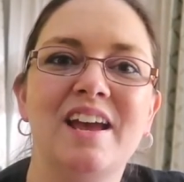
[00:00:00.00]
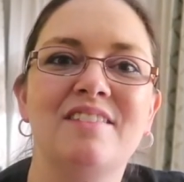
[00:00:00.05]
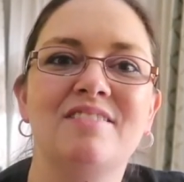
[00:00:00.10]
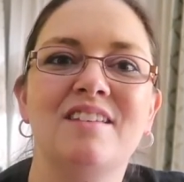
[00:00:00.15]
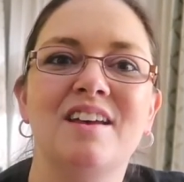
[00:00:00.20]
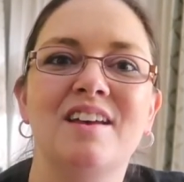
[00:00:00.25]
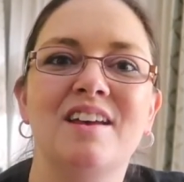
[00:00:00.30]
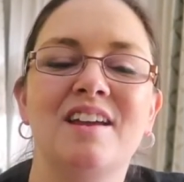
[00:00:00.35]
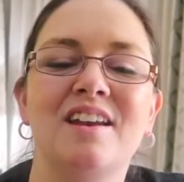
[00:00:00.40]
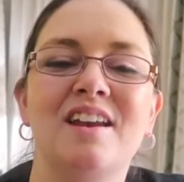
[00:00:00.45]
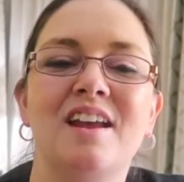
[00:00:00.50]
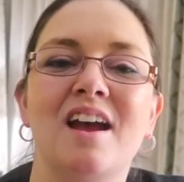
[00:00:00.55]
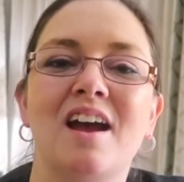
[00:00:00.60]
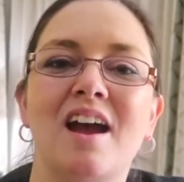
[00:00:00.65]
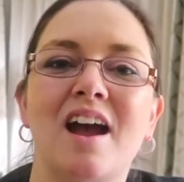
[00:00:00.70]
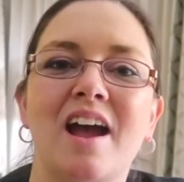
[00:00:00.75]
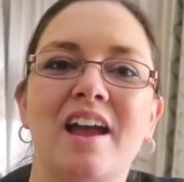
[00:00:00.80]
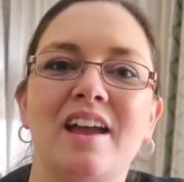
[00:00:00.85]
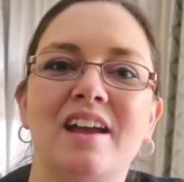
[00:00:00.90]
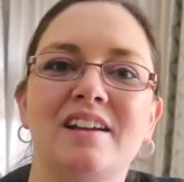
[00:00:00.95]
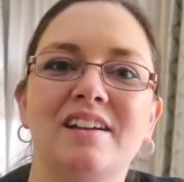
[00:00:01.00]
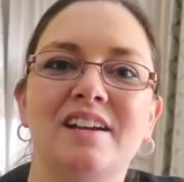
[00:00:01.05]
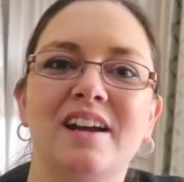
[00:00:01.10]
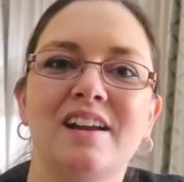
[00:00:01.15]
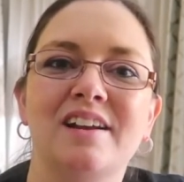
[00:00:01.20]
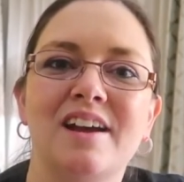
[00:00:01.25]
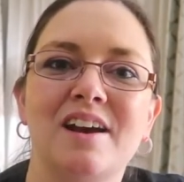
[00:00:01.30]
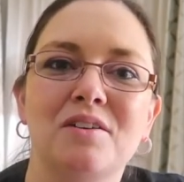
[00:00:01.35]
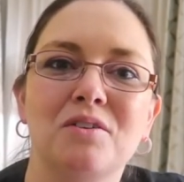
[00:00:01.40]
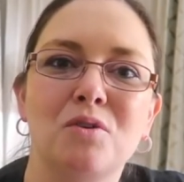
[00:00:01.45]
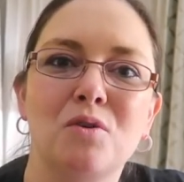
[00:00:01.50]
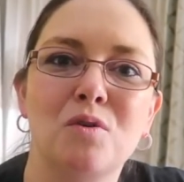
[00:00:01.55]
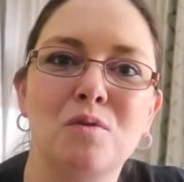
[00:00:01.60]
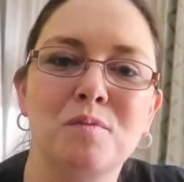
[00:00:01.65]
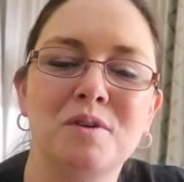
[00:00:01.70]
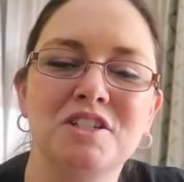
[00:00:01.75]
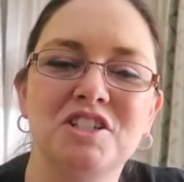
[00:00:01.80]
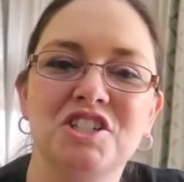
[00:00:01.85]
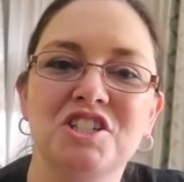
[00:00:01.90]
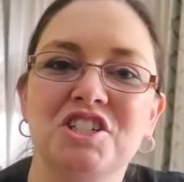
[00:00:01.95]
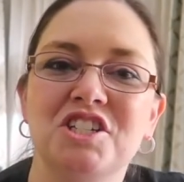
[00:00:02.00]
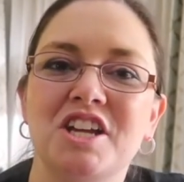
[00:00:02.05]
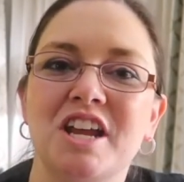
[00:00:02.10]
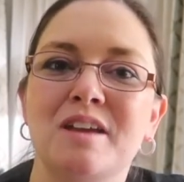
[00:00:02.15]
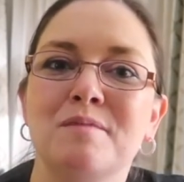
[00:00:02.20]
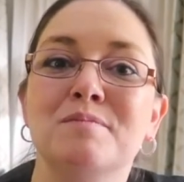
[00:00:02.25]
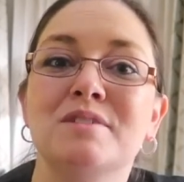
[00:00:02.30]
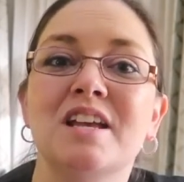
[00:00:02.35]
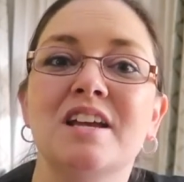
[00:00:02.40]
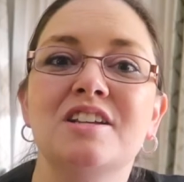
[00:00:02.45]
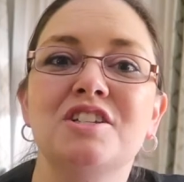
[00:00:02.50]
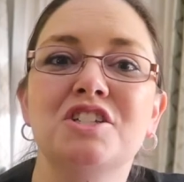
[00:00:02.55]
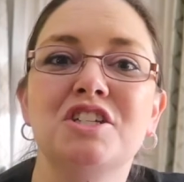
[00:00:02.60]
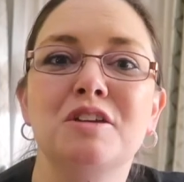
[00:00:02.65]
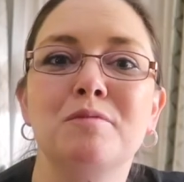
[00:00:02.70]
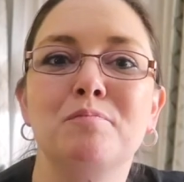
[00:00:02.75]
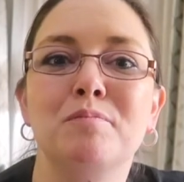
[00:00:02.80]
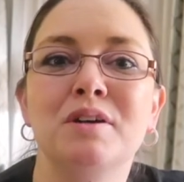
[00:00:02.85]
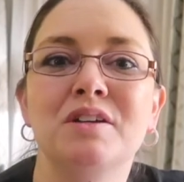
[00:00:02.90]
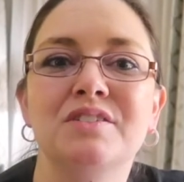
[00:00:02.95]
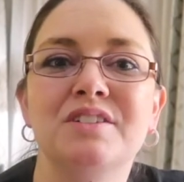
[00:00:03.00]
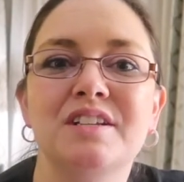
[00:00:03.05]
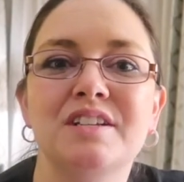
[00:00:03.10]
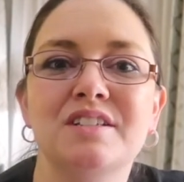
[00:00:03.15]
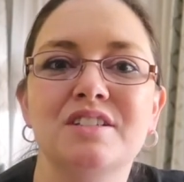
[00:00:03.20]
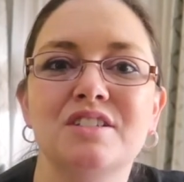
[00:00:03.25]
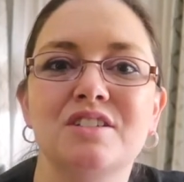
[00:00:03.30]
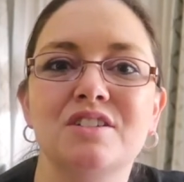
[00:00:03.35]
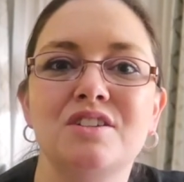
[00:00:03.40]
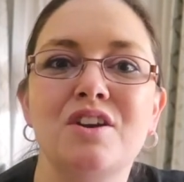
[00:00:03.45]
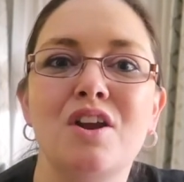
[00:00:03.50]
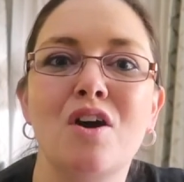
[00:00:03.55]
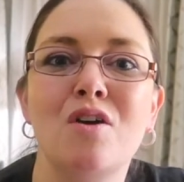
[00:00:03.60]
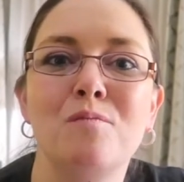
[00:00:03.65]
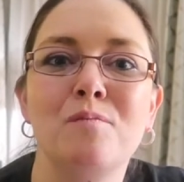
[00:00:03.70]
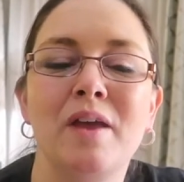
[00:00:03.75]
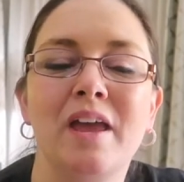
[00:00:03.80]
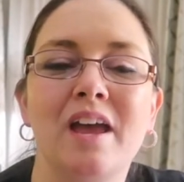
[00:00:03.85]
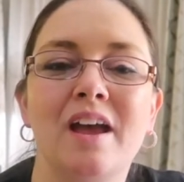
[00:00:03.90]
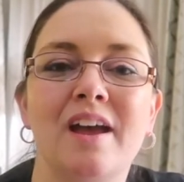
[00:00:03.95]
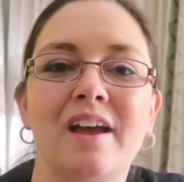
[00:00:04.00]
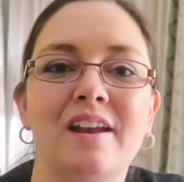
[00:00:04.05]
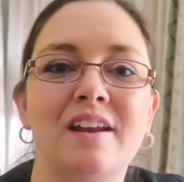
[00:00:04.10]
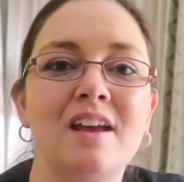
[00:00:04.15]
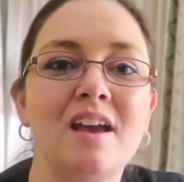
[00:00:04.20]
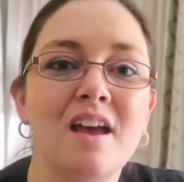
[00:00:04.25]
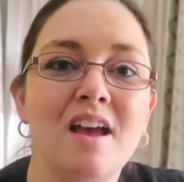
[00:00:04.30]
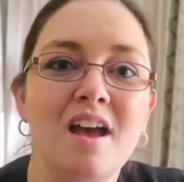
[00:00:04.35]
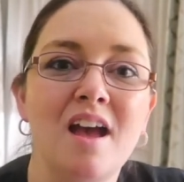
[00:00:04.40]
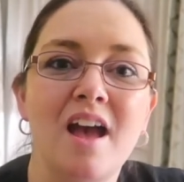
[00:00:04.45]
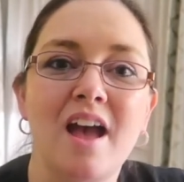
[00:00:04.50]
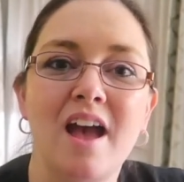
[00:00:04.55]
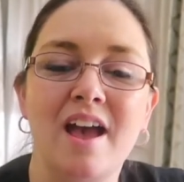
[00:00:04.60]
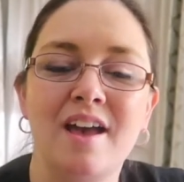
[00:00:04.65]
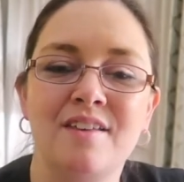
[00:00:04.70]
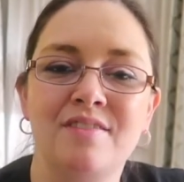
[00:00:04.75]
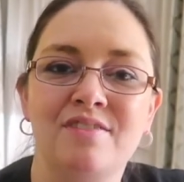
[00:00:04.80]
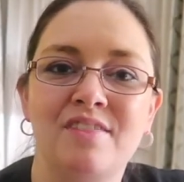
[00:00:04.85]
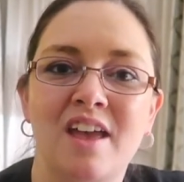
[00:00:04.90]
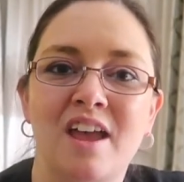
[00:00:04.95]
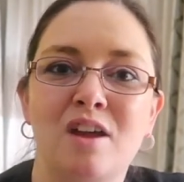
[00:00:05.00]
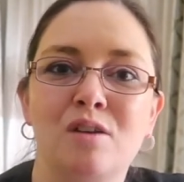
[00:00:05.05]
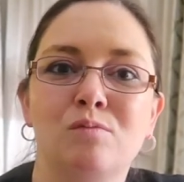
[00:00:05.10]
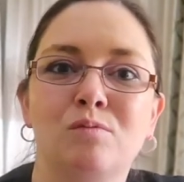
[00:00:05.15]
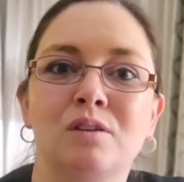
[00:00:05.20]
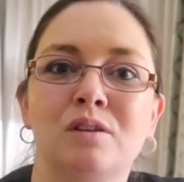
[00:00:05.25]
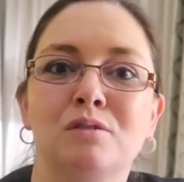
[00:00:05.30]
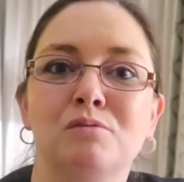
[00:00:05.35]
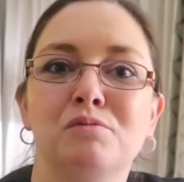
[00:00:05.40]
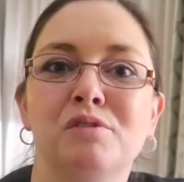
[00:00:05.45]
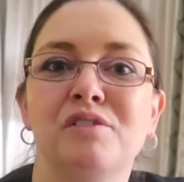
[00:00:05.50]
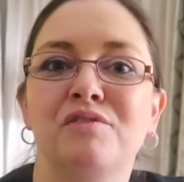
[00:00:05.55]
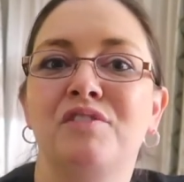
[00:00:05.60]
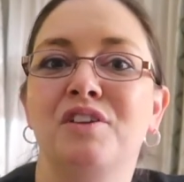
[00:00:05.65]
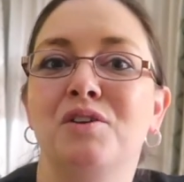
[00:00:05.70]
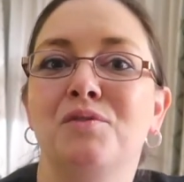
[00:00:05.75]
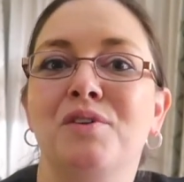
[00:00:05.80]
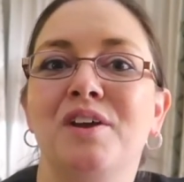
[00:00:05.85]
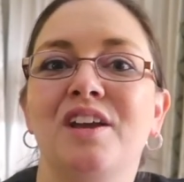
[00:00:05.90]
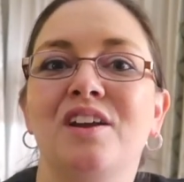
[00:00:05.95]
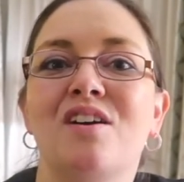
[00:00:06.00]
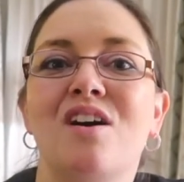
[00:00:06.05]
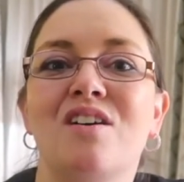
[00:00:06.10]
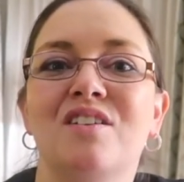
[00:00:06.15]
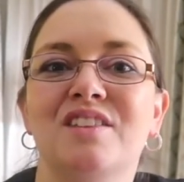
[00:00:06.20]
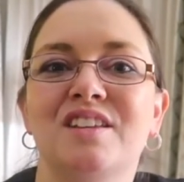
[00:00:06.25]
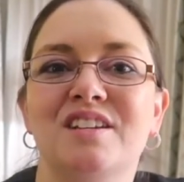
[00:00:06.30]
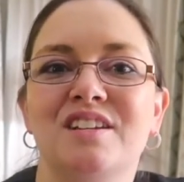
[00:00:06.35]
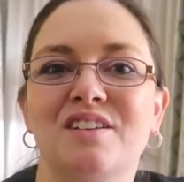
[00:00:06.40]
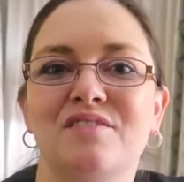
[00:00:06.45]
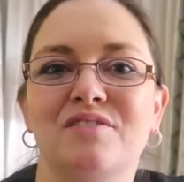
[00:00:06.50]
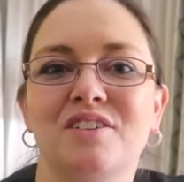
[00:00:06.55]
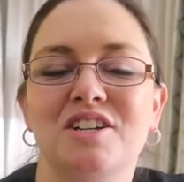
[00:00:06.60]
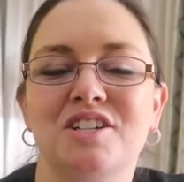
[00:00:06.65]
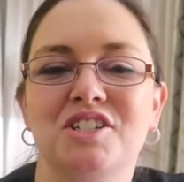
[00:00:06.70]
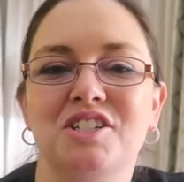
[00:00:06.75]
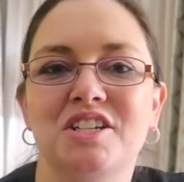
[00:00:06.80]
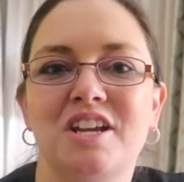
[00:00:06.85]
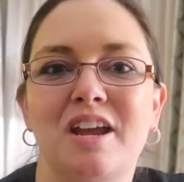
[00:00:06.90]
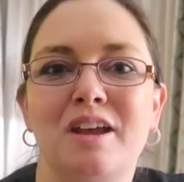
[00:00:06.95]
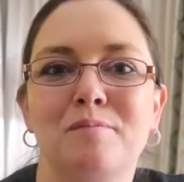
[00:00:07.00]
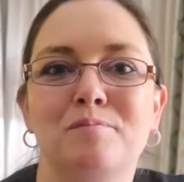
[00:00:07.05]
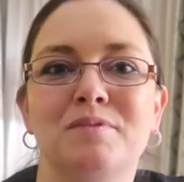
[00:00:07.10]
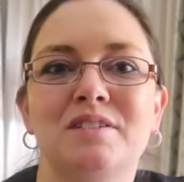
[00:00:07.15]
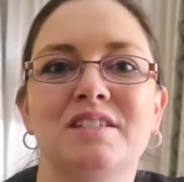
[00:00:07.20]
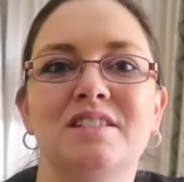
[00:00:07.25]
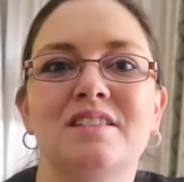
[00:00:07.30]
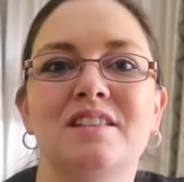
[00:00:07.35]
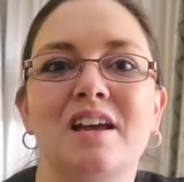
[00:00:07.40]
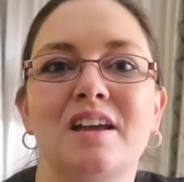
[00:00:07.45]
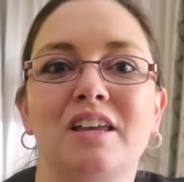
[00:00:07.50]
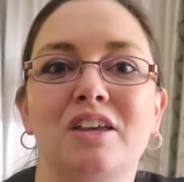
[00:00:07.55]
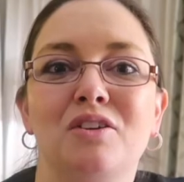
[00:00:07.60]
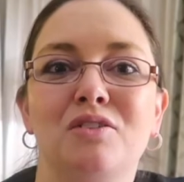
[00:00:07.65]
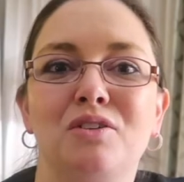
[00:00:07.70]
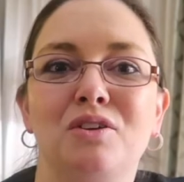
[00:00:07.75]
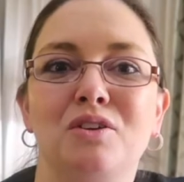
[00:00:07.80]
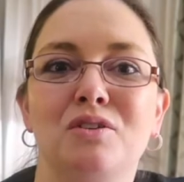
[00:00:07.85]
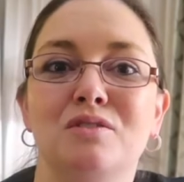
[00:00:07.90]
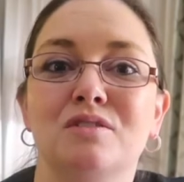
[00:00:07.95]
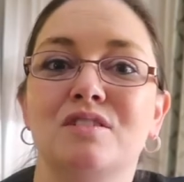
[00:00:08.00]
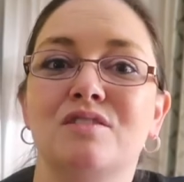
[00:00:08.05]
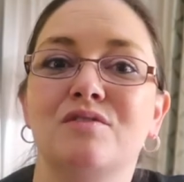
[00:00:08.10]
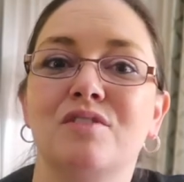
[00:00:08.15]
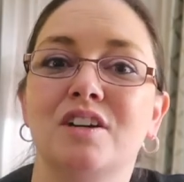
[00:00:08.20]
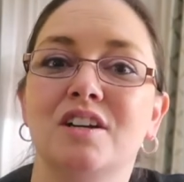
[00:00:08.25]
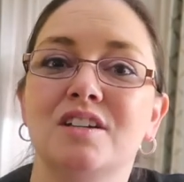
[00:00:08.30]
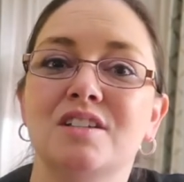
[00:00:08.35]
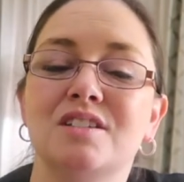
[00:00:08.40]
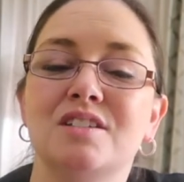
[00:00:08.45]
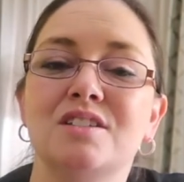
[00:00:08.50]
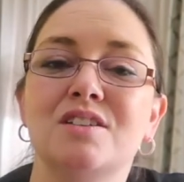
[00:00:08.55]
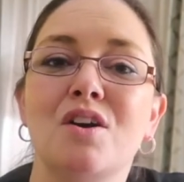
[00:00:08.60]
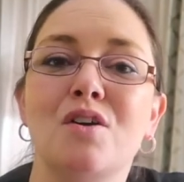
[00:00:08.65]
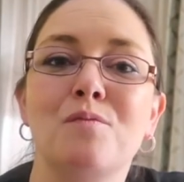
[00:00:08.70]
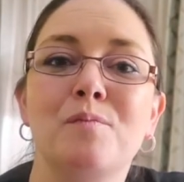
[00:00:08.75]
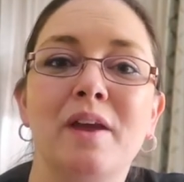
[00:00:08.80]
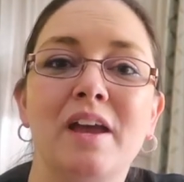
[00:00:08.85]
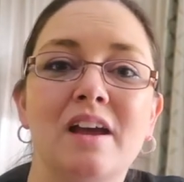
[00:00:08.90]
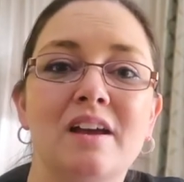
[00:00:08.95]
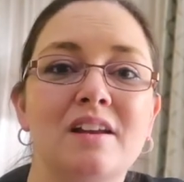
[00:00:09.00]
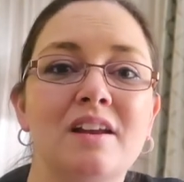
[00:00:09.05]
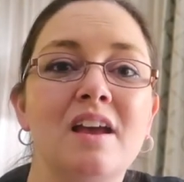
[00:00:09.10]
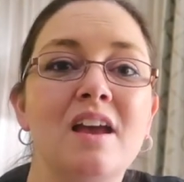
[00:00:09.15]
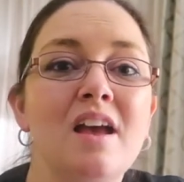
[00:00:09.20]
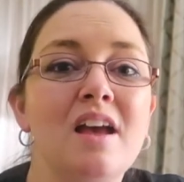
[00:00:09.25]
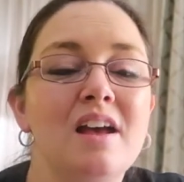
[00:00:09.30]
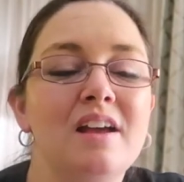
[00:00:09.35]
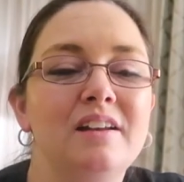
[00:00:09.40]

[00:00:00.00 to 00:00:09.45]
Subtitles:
And then I had cut out a whole bunch of shapes and she built a snowman, and they were reviewing all the different shapes that you use for a snowman.